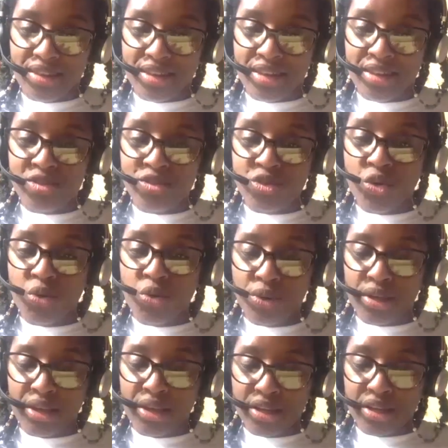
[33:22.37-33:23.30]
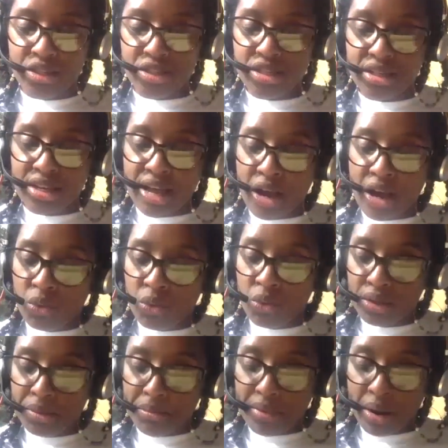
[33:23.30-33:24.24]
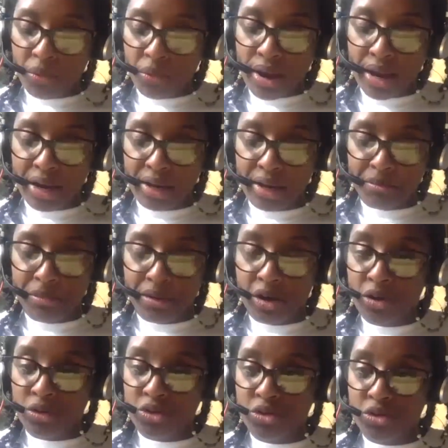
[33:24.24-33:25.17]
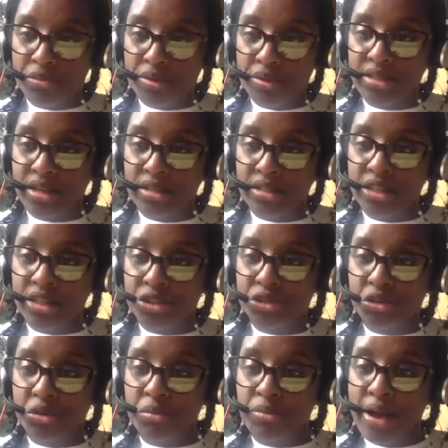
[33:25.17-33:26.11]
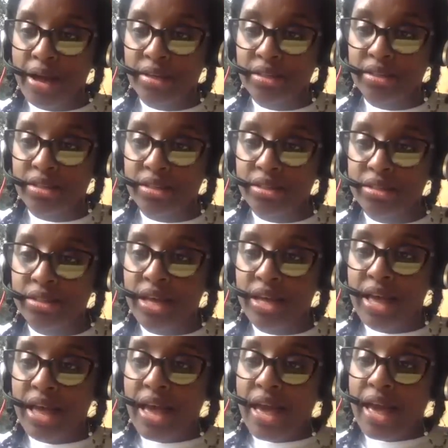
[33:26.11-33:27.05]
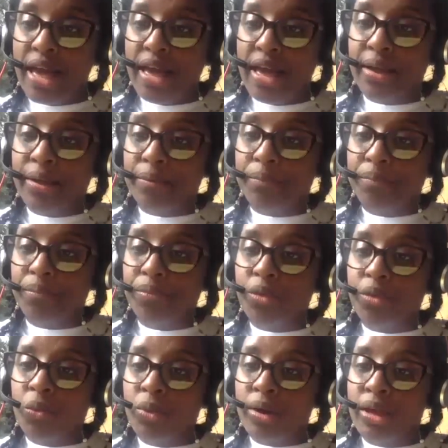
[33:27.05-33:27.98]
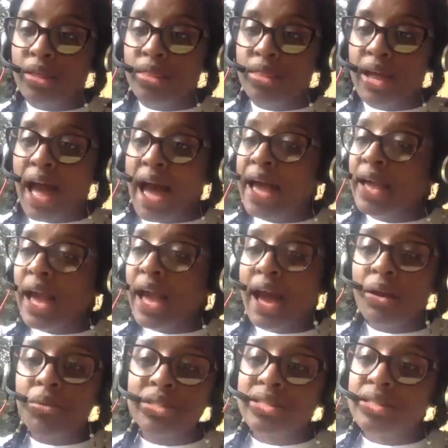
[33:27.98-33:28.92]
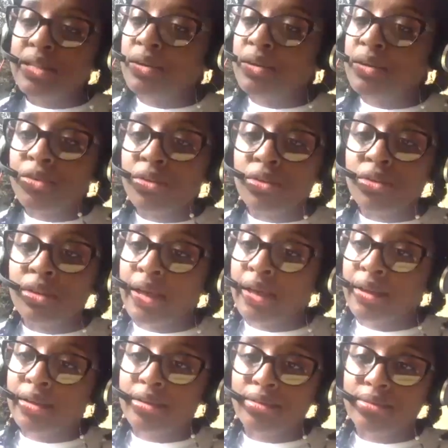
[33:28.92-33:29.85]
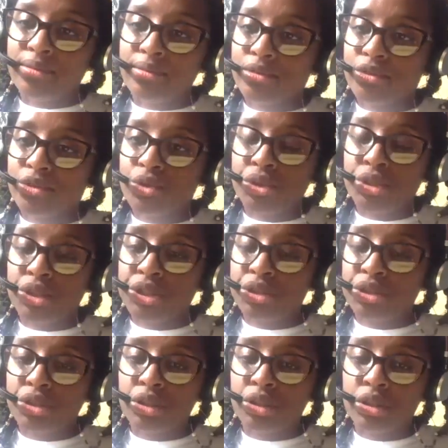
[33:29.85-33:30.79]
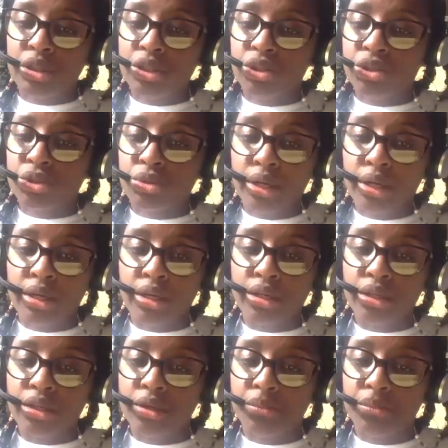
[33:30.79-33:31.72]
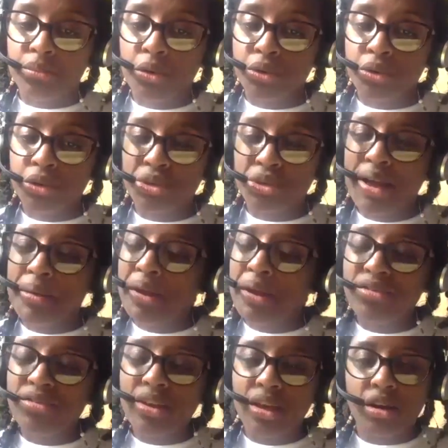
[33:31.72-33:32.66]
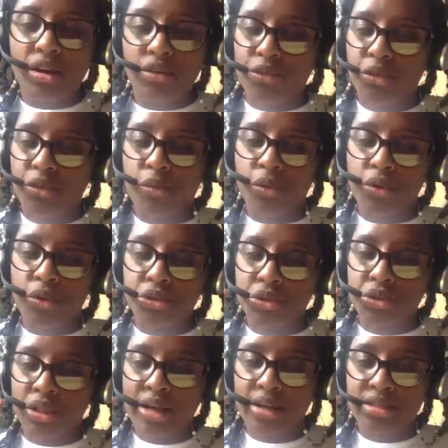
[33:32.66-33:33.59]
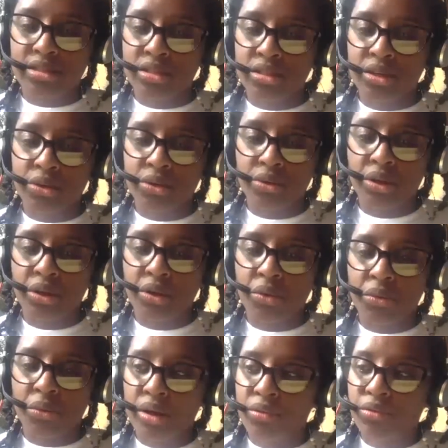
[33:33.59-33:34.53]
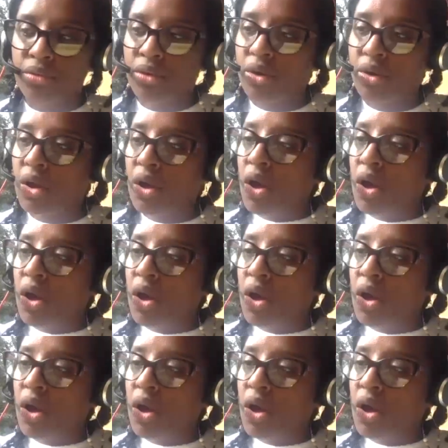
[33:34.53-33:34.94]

is going into not only my writing but also my citational practice and the way that i i was never like traditionally trained in poetry. I mean, I've taken a few poetry classes here and there, whatever.